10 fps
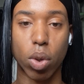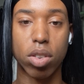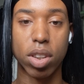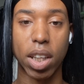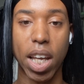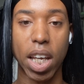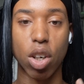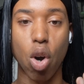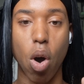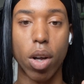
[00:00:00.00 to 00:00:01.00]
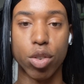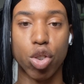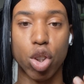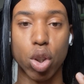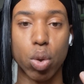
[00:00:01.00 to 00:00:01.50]
risks that they can cause
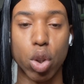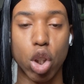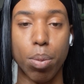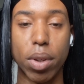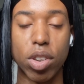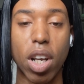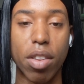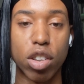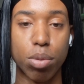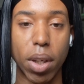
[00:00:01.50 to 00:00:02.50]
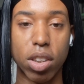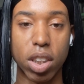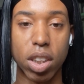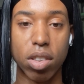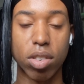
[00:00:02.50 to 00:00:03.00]
to humans and other
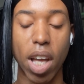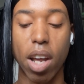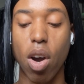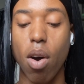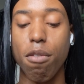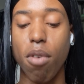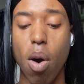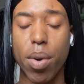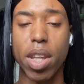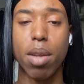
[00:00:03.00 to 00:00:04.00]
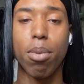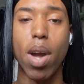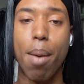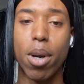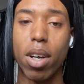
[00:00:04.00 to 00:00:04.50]
species that fall within the
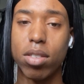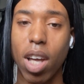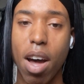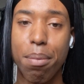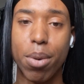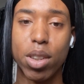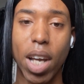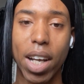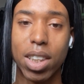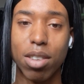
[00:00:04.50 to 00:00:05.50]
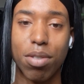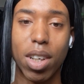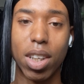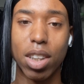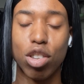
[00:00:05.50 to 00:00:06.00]
parameters of protected
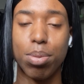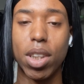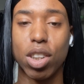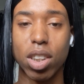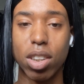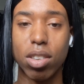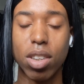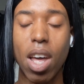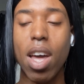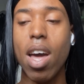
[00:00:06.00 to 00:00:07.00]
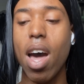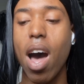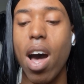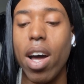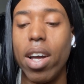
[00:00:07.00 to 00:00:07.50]
freaking species
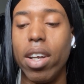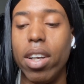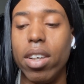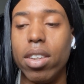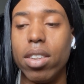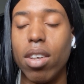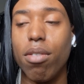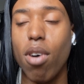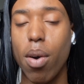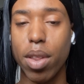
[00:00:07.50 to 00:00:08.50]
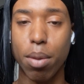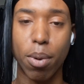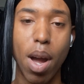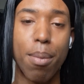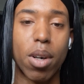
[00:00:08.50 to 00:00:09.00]
and fall within the
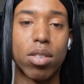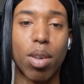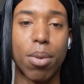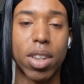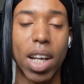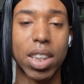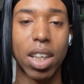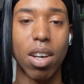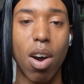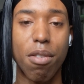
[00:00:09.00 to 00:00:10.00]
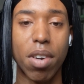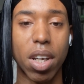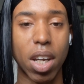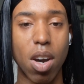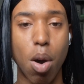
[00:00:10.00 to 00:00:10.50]
parameters of protecting our
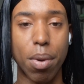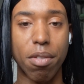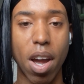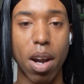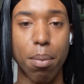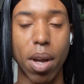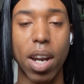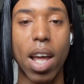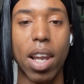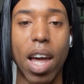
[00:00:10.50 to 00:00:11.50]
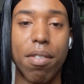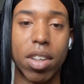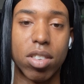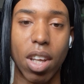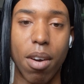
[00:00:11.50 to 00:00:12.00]
freaking home environment and life
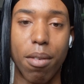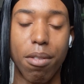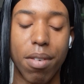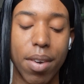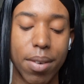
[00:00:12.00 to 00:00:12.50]
itself.